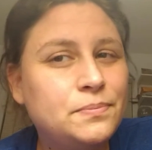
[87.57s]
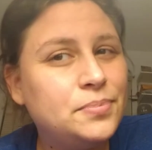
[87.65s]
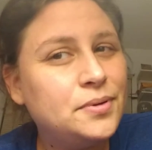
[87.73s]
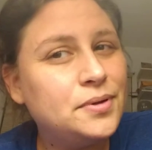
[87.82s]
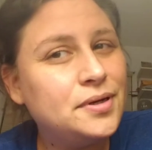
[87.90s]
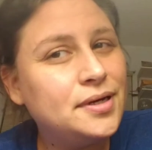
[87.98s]

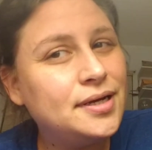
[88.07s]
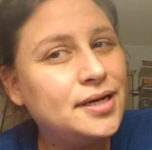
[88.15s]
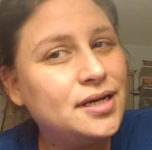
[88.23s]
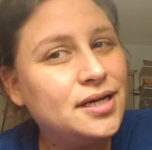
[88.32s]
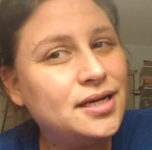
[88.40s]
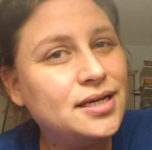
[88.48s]

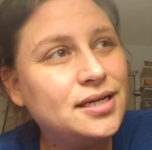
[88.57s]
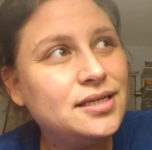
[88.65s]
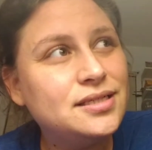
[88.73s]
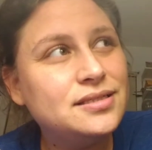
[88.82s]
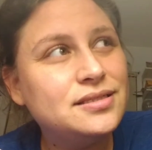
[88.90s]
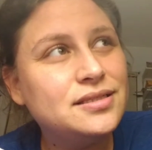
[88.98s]

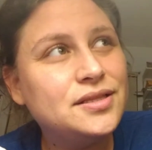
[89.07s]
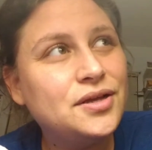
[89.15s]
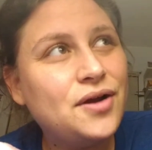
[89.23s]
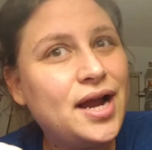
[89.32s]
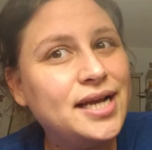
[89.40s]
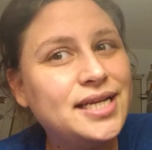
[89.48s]
but
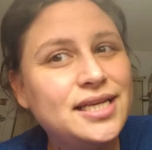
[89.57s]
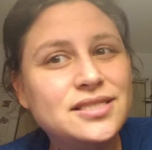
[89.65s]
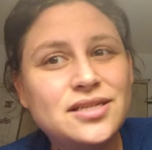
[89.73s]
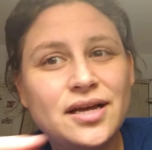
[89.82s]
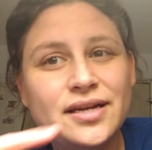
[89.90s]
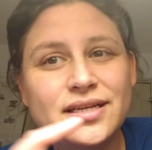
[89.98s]
their
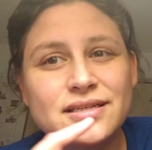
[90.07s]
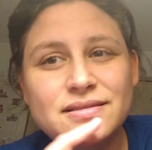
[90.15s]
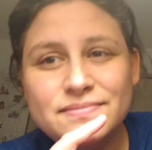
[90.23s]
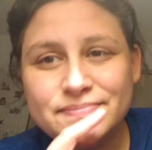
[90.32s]
ideas on it,